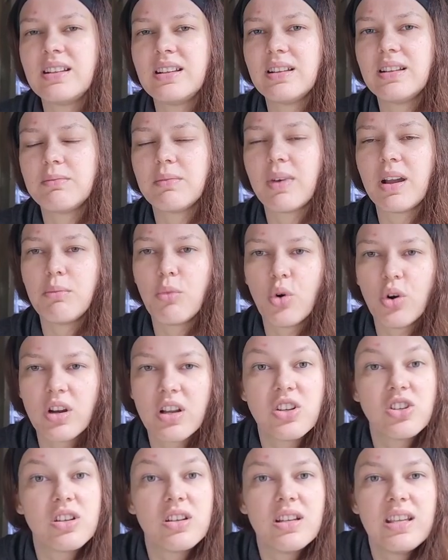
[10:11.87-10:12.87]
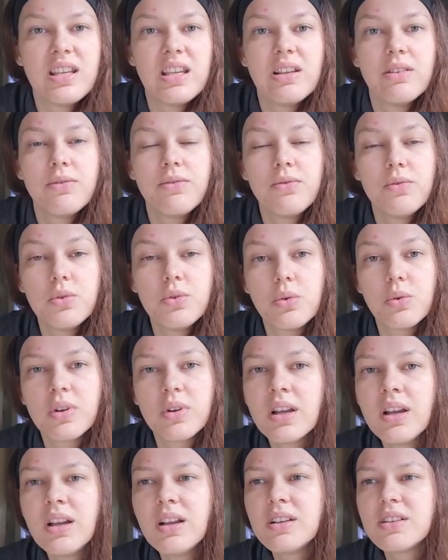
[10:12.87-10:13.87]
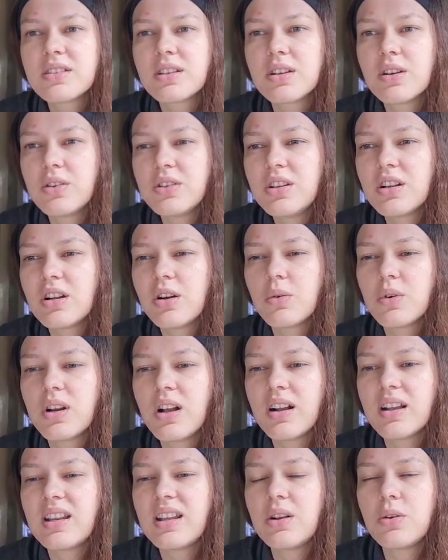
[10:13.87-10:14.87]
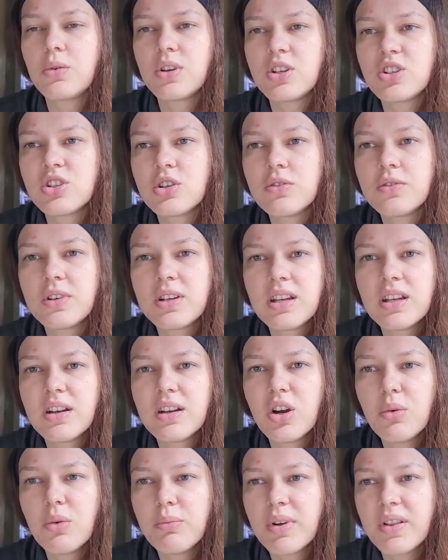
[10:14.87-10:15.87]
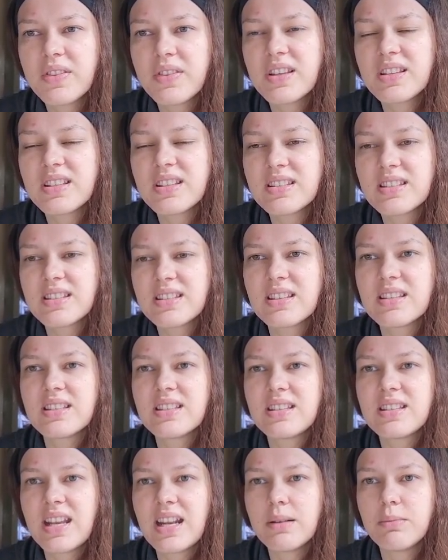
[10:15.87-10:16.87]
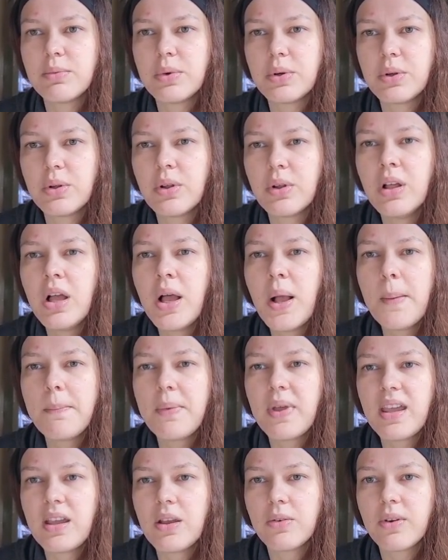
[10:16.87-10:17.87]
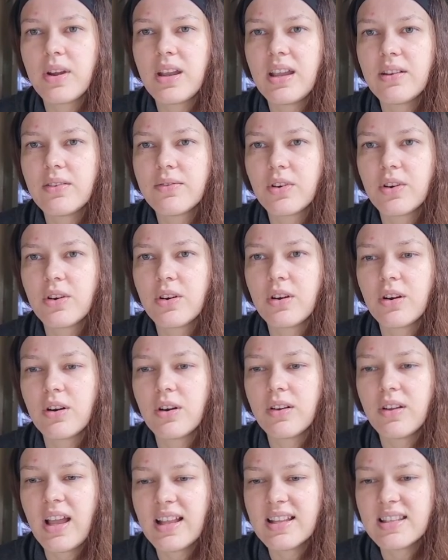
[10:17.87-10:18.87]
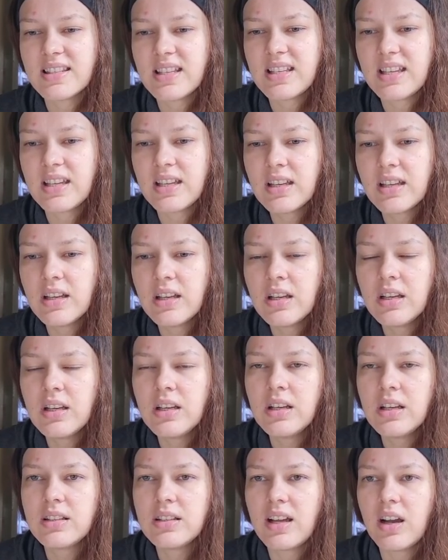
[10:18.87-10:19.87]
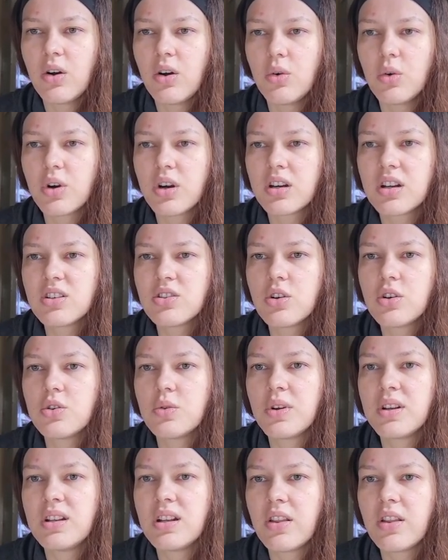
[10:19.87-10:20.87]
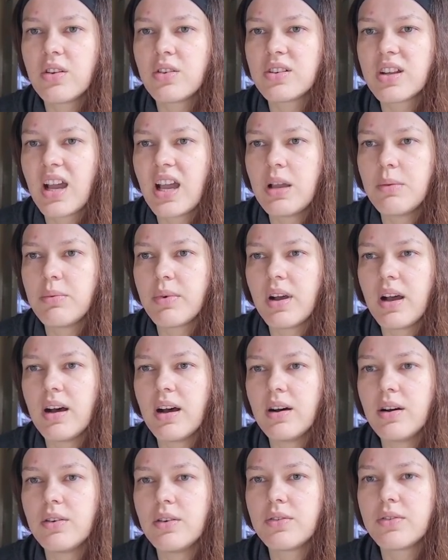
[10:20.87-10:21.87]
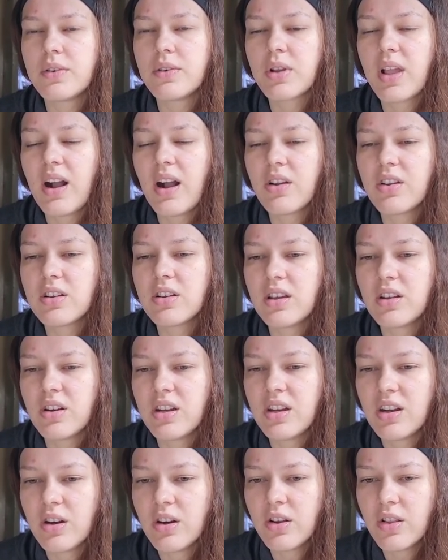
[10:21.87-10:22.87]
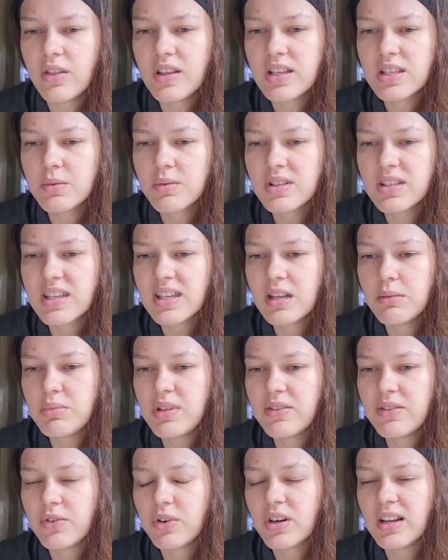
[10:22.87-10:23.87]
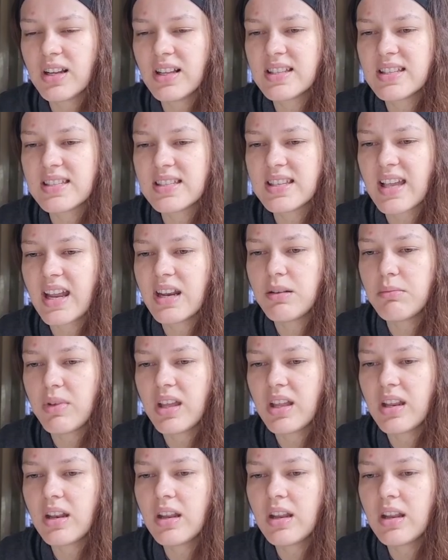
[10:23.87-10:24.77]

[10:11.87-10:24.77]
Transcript: my mortgage and eat food. So, you know, we're not getting rich over here, but this is a sustainable pay rate for Etsy. Now we're going to go to another type of calculator here. This one's going to be for consignment.